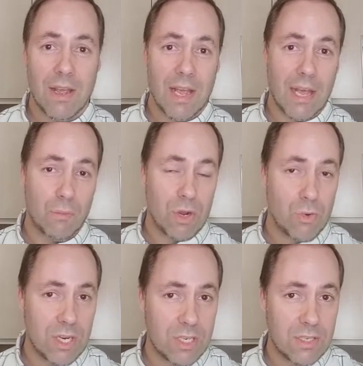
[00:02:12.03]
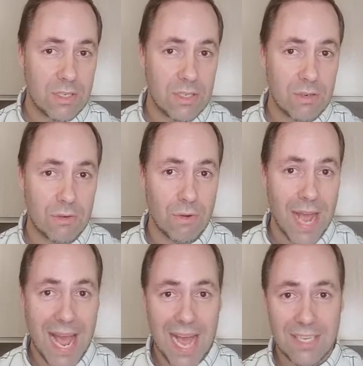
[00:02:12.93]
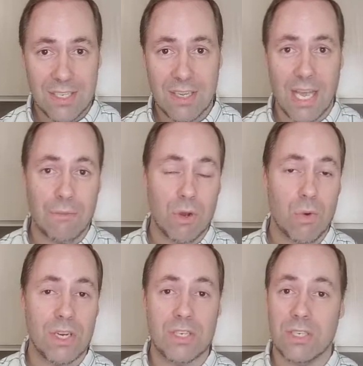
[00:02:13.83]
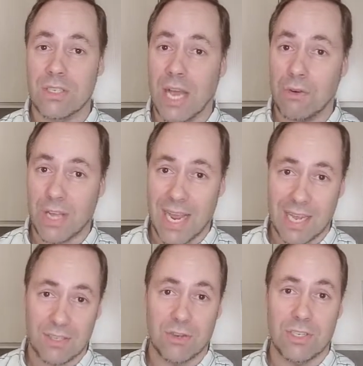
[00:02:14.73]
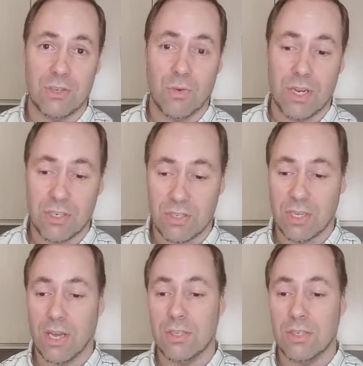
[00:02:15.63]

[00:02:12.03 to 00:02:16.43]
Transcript: and what questions to ask and how to answer these questions, guys.